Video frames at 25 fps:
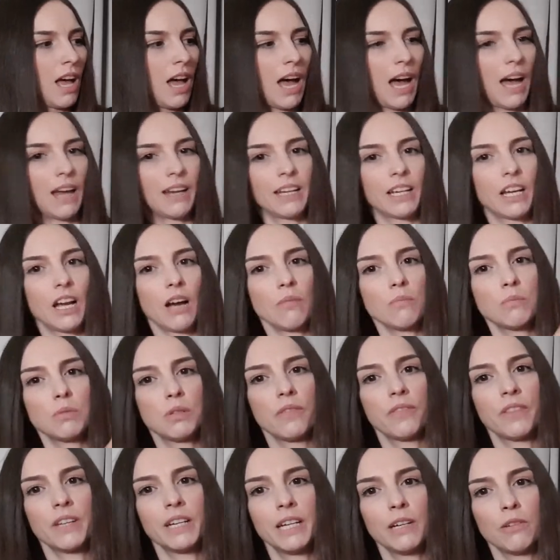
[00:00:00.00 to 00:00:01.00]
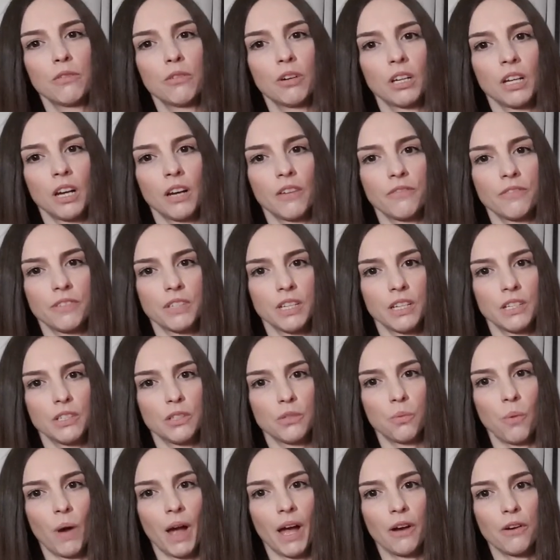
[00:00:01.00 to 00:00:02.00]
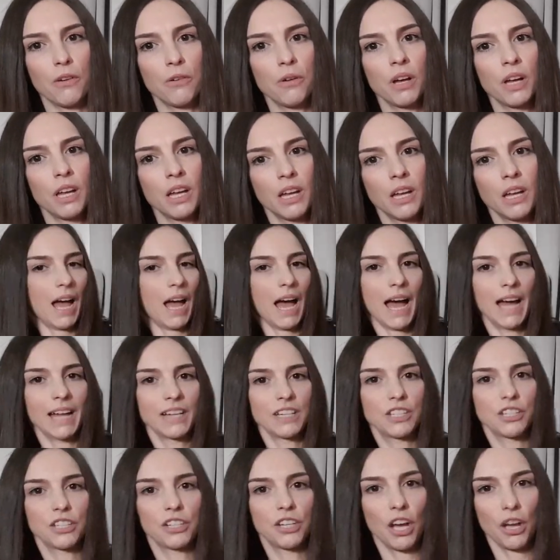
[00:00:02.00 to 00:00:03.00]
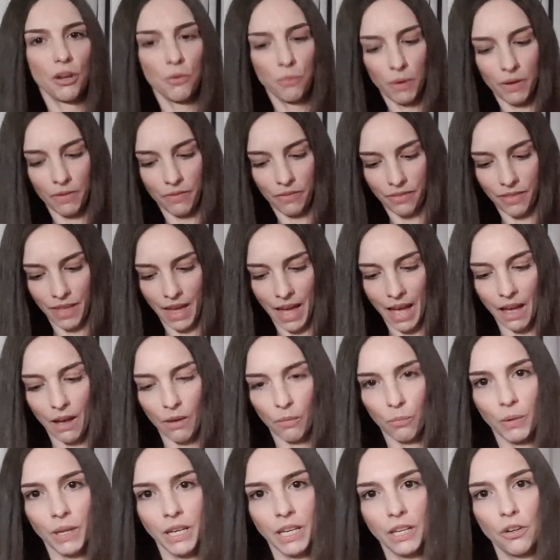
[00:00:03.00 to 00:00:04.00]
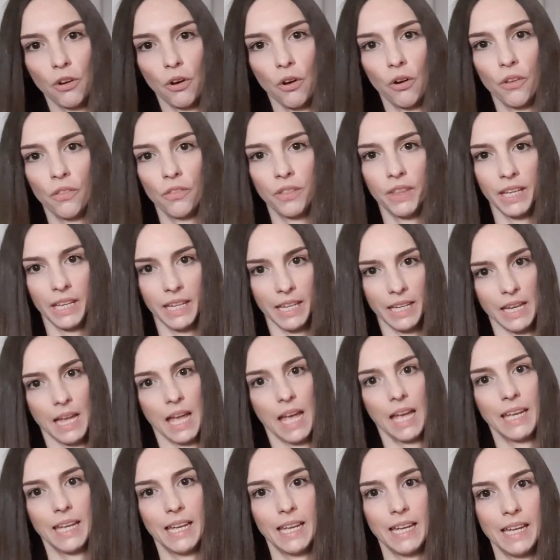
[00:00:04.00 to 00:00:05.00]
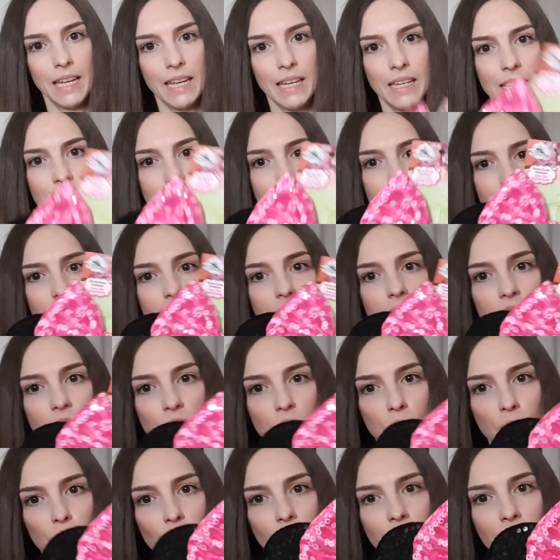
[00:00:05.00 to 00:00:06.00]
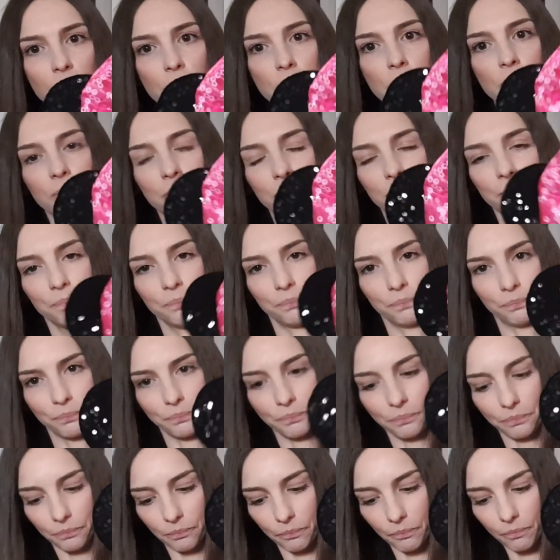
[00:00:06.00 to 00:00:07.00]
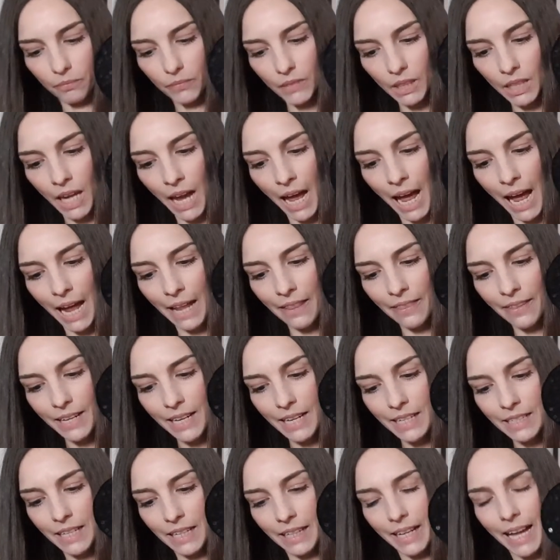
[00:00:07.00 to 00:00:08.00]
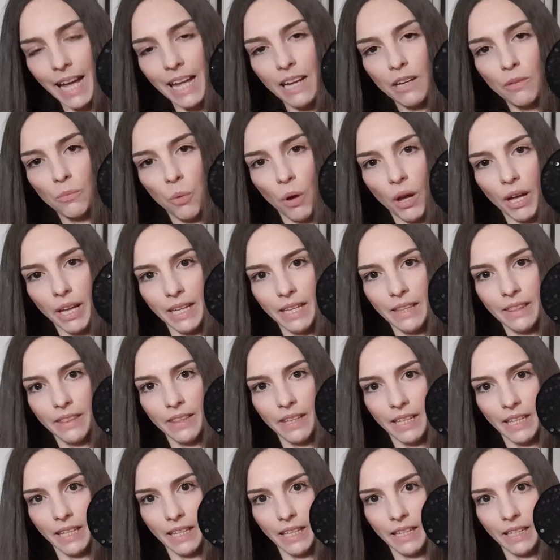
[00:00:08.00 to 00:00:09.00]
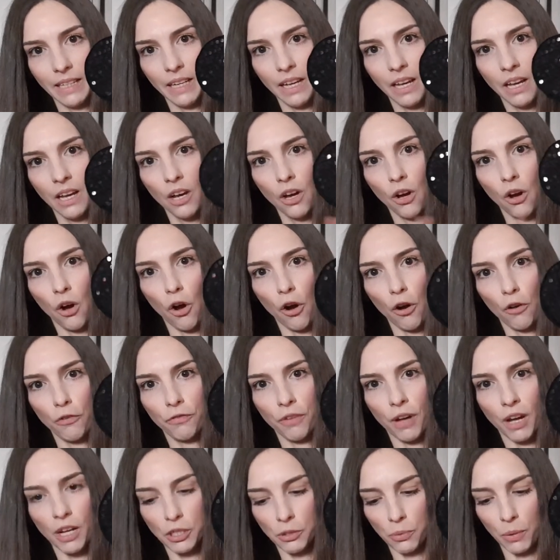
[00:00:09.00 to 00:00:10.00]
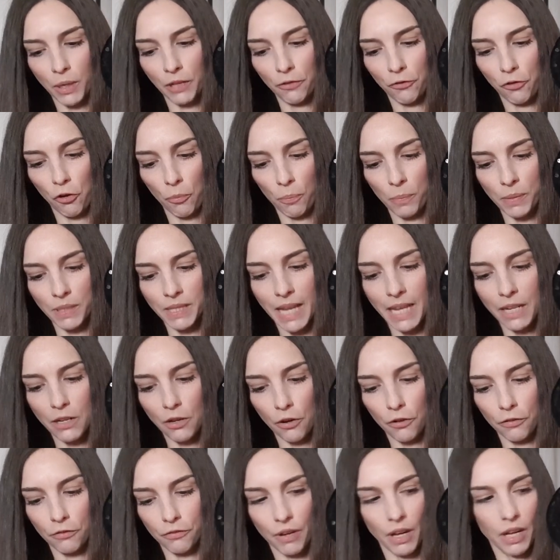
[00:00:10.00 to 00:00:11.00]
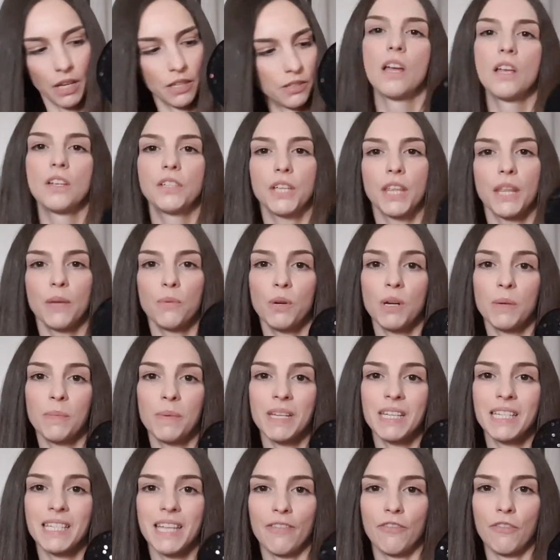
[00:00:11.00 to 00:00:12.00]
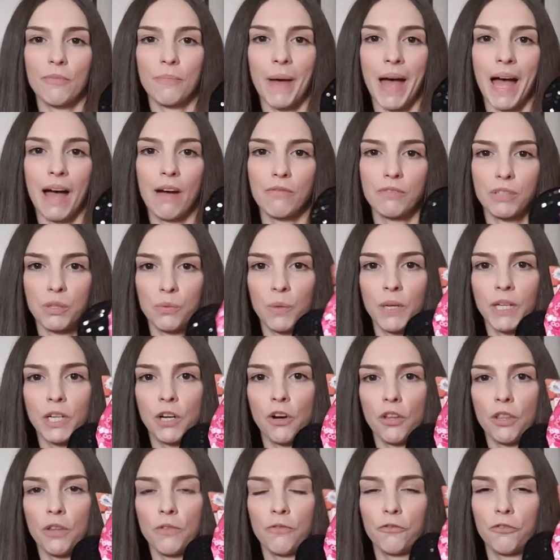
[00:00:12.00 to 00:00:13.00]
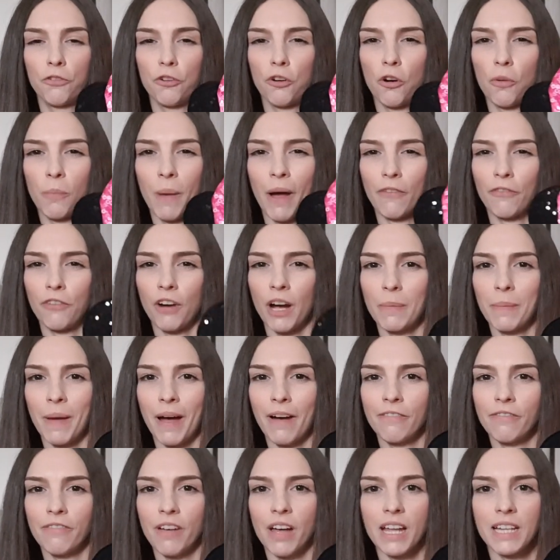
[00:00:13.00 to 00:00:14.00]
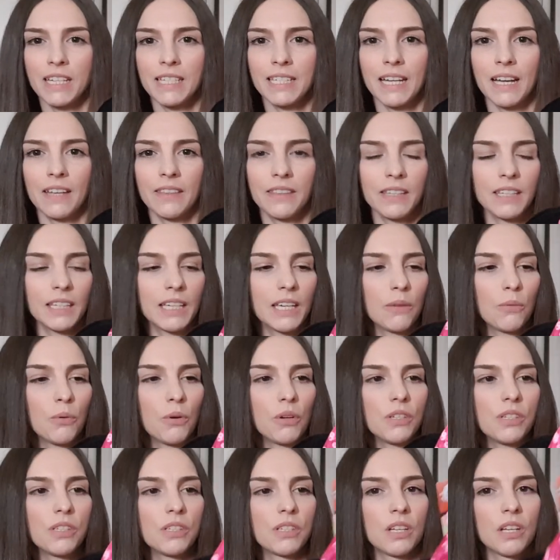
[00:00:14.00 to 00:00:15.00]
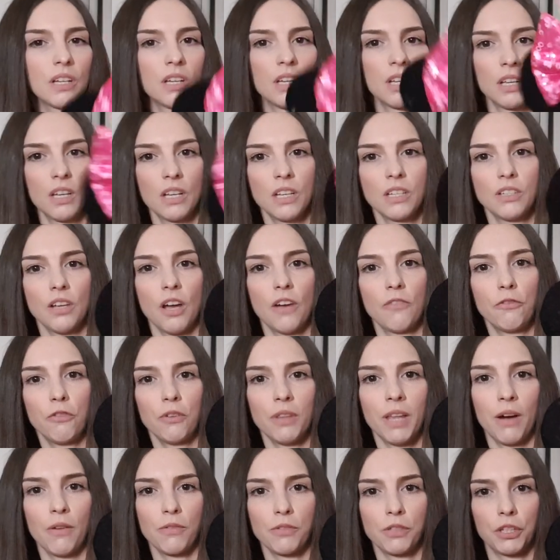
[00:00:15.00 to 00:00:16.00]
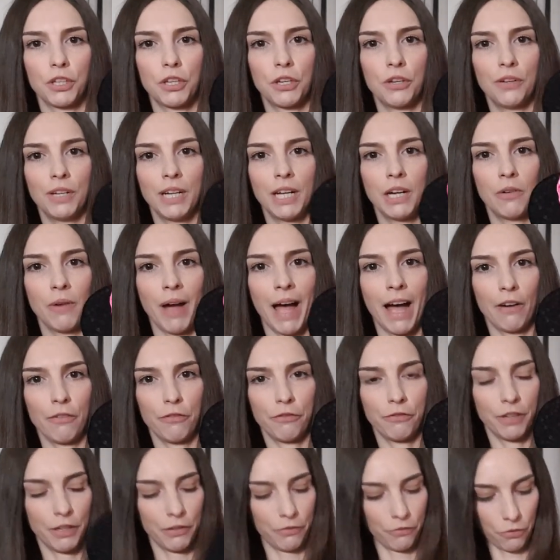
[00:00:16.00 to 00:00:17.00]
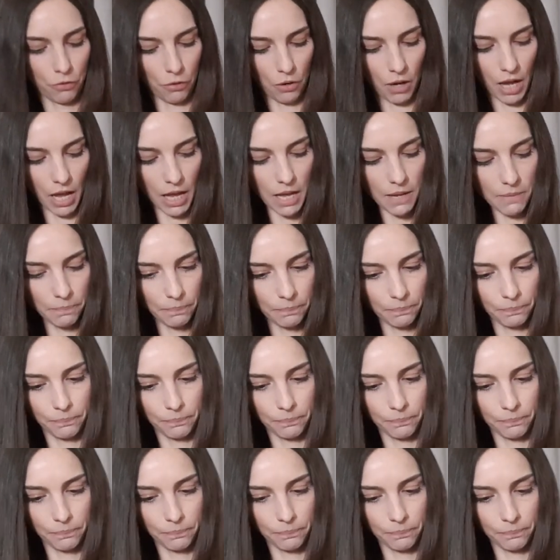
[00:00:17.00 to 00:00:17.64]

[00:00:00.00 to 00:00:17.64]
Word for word: And it comes with the little gloves as well. And to go with that, we got the ears as well. And these again were in the offer, 24% offer. So they would have been £7 and we got them for about £5.30 I think it was. So I thought that was a cute little outfit for her.